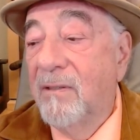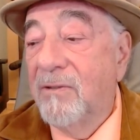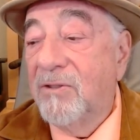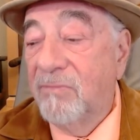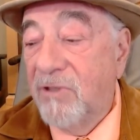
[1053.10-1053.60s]

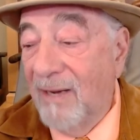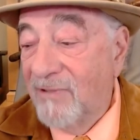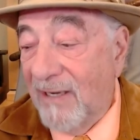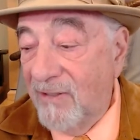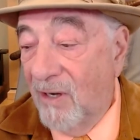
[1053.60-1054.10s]

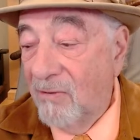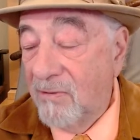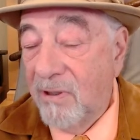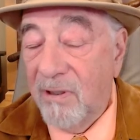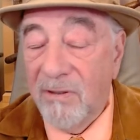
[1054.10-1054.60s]
Sometimes I
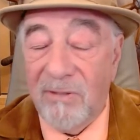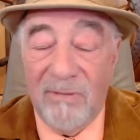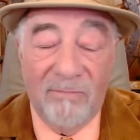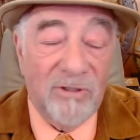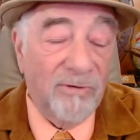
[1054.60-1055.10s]
don't. And
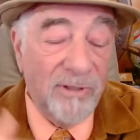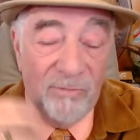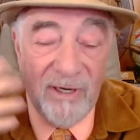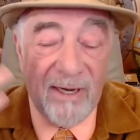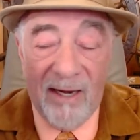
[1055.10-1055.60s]
sometimes during the
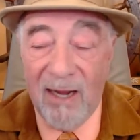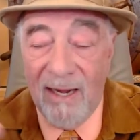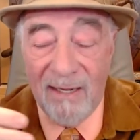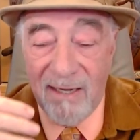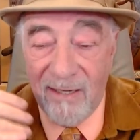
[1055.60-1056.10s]
week, I,
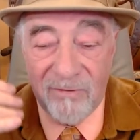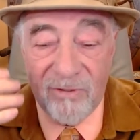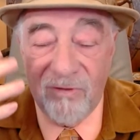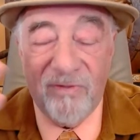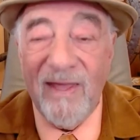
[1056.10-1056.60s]
I can't
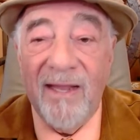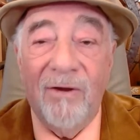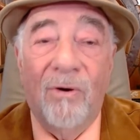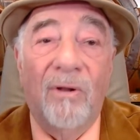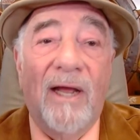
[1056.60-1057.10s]
think
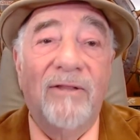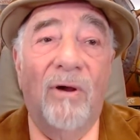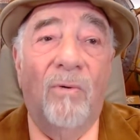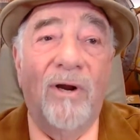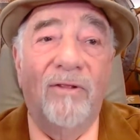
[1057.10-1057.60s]
at all. I
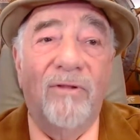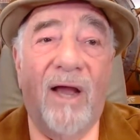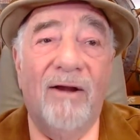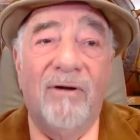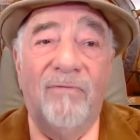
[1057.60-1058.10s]
don't want to,
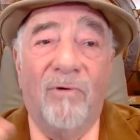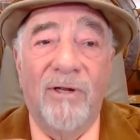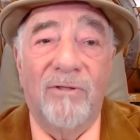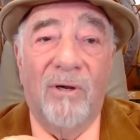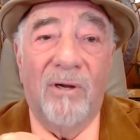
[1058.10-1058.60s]
I don't even want
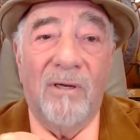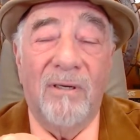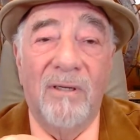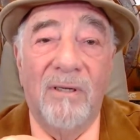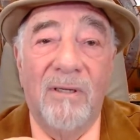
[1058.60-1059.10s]
to talk.
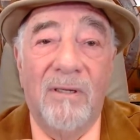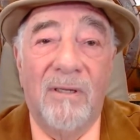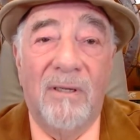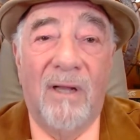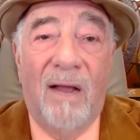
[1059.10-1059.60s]

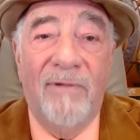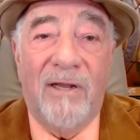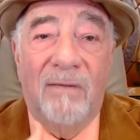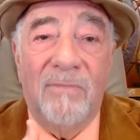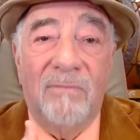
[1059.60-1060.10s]
I
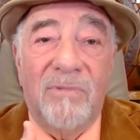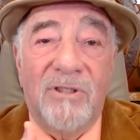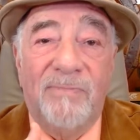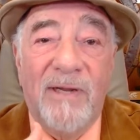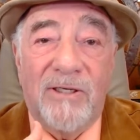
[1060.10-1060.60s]
become
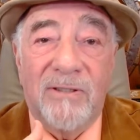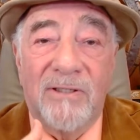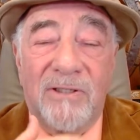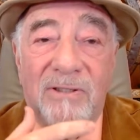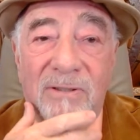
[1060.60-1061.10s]

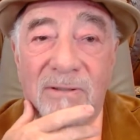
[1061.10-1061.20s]
speechless.